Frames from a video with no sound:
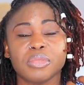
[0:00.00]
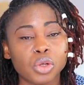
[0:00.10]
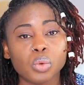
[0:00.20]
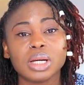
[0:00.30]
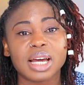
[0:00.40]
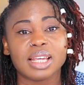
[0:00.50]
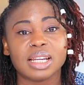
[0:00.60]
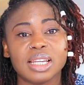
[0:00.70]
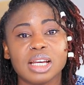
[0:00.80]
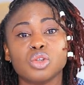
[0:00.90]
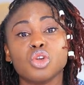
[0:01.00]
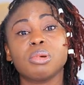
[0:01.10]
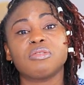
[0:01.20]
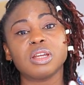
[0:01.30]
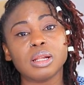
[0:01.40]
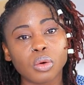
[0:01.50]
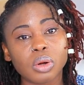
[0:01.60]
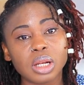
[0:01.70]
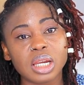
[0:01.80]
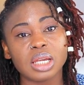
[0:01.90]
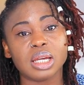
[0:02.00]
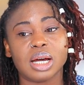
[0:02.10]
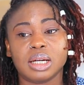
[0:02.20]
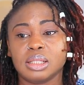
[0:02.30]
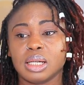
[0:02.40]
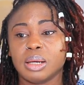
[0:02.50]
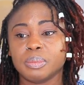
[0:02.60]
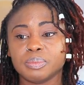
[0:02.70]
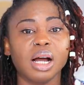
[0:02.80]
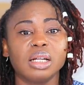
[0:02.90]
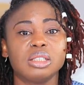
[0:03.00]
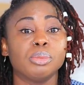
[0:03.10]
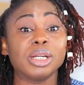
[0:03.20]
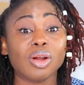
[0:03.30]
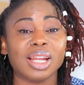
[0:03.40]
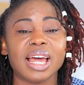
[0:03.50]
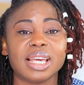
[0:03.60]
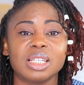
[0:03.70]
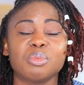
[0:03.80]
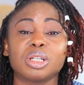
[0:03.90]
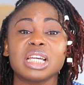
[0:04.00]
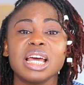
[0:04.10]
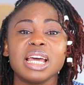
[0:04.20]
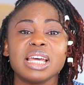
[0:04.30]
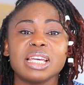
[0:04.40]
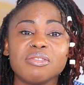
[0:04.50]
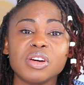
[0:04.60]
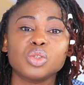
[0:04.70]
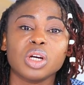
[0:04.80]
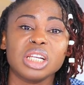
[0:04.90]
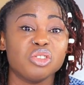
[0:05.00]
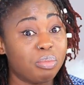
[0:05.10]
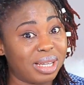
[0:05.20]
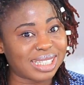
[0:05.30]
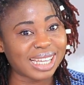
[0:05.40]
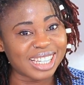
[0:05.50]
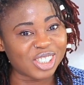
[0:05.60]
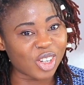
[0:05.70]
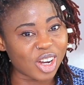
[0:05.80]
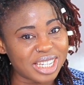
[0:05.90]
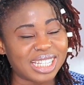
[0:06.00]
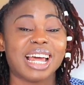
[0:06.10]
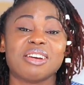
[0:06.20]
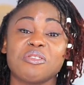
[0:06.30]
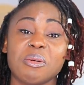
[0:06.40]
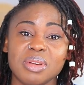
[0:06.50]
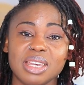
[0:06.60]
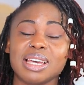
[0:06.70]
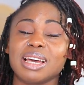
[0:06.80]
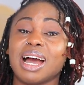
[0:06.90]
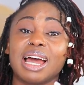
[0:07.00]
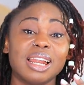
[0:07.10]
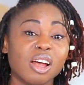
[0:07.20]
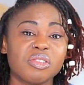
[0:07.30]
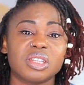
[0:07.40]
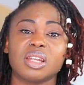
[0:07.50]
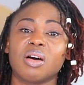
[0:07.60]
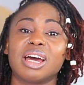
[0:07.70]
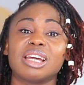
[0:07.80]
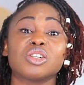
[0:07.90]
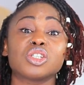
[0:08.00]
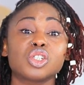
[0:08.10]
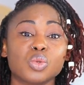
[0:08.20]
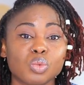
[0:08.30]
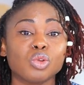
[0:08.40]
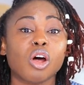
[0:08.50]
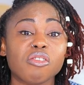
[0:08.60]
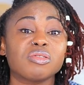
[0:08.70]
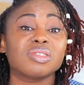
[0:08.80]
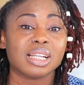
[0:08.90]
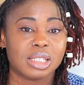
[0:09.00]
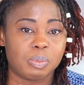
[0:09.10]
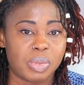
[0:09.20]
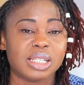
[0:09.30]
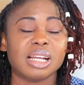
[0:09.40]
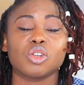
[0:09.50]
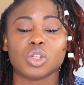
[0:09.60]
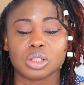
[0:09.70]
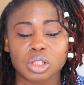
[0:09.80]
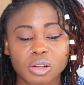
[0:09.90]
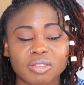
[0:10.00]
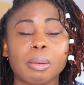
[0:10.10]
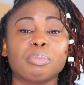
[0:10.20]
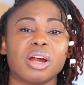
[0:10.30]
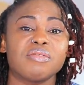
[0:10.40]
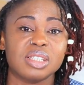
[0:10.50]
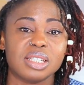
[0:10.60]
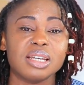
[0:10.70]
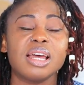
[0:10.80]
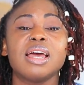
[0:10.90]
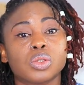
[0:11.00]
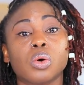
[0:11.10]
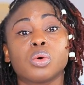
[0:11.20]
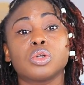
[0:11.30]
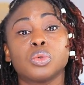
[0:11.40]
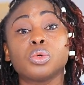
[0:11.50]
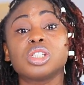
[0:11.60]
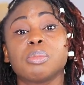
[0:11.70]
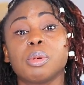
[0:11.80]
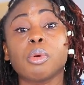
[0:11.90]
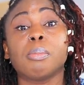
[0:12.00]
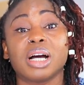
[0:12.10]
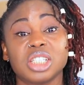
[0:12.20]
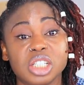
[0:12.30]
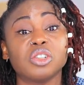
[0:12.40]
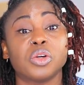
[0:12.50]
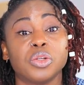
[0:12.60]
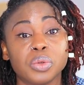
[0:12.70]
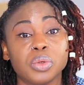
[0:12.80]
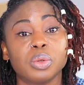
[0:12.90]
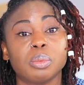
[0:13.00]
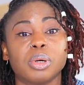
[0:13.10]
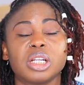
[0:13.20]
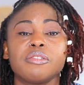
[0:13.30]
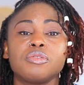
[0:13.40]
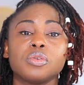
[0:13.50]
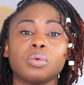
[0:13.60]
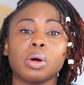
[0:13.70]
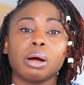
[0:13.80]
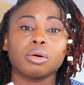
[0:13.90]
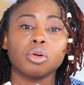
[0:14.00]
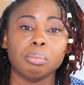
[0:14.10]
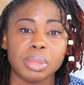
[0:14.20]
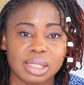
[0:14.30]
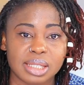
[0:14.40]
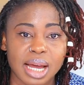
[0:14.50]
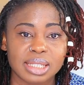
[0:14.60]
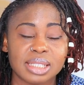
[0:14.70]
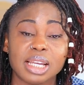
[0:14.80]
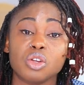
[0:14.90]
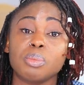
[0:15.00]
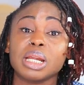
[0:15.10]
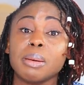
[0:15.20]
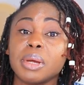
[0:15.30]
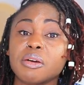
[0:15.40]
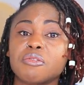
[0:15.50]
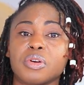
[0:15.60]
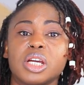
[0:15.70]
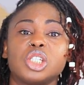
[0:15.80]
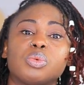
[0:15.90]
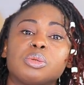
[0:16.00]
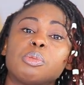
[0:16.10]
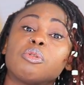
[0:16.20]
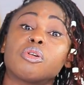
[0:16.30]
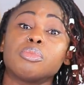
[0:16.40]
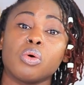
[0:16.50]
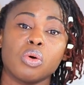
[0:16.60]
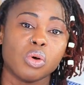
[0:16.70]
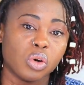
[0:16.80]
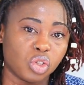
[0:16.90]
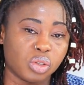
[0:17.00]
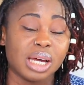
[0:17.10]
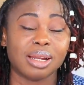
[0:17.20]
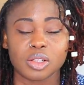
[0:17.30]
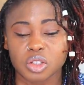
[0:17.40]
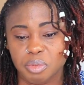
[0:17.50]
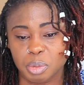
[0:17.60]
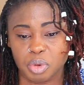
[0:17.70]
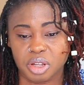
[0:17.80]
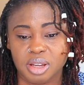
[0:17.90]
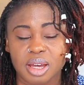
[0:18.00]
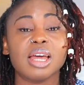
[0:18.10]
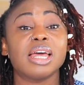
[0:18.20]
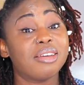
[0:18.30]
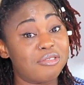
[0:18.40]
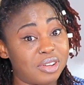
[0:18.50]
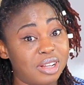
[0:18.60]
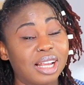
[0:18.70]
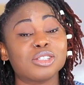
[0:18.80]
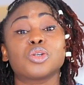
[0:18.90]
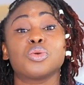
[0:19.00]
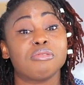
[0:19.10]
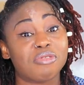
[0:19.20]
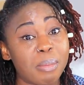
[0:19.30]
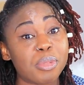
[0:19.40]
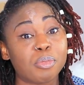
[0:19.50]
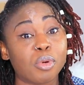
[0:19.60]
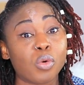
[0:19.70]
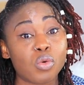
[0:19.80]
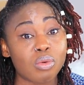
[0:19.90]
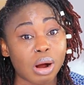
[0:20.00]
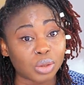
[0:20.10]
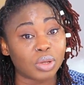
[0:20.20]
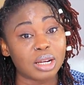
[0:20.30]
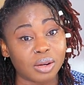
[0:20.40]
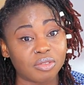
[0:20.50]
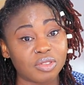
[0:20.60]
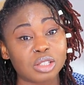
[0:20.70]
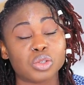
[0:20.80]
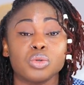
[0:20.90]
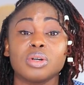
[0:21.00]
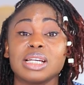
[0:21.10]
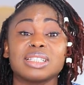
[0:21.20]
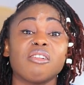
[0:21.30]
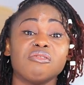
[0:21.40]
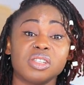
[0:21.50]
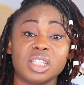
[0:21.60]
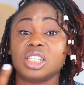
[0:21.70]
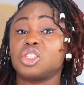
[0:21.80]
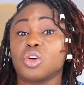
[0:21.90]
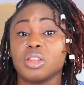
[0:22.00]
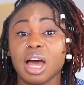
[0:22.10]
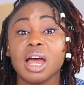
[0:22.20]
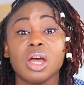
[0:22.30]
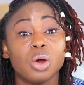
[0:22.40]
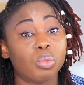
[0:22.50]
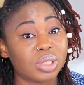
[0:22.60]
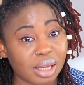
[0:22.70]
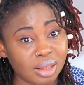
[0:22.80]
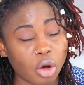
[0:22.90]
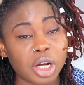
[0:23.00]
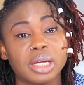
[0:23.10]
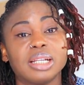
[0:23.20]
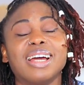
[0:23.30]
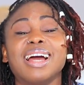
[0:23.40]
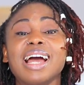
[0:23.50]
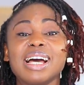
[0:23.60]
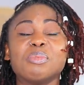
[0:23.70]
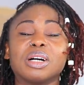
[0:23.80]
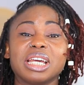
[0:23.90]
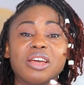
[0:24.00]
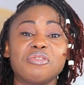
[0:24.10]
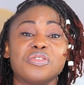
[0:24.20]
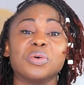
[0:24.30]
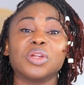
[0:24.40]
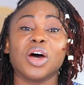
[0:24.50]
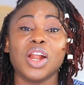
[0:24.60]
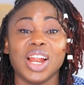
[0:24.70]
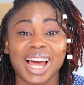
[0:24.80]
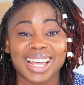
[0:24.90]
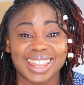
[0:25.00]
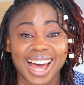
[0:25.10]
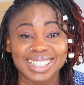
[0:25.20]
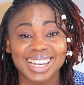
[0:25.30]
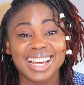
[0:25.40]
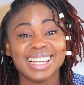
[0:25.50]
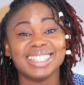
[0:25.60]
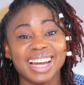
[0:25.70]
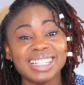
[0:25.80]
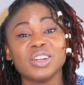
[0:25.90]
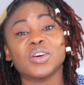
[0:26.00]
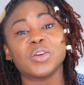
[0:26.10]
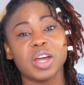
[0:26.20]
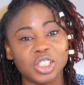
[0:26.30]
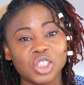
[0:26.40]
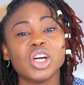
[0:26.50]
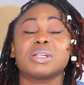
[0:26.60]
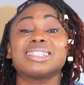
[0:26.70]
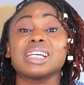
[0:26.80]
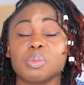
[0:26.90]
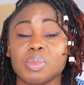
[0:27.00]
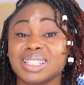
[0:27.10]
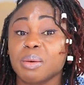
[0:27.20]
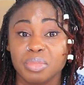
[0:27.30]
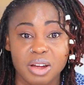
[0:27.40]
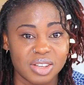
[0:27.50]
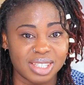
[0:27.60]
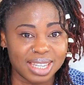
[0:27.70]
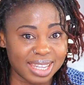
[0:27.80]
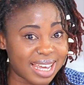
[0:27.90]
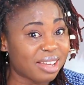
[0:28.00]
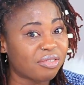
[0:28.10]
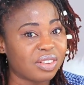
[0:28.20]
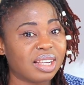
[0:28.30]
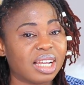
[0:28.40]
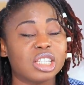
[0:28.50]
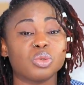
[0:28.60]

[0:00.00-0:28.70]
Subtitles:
You won't get that here, so you may feel lonely and you may not like it, but eventually you may start enjoying it. Like for me, I love it now. I just love that space. I just love that privacy. So you won't see people badgering on you. But if you are going to miss that, then you better make friends with people from your own country. There are lots of people here in Finland. So you will find people who actually love that. So you guys can visit each other without knocking. But if you don't like that, then you're going to enjoy personal space and privacy here in Finland.